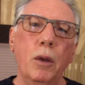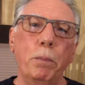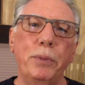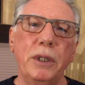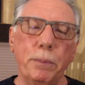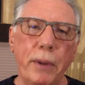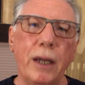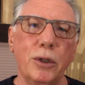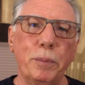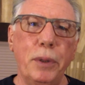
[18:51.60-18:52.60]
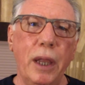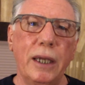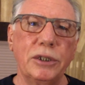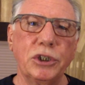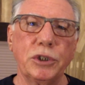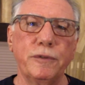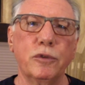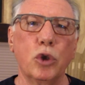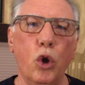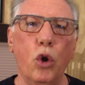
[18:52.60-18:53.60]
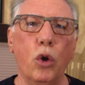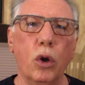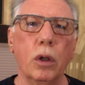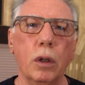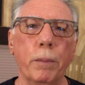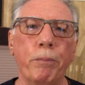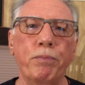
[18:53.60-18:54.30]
be a better place for all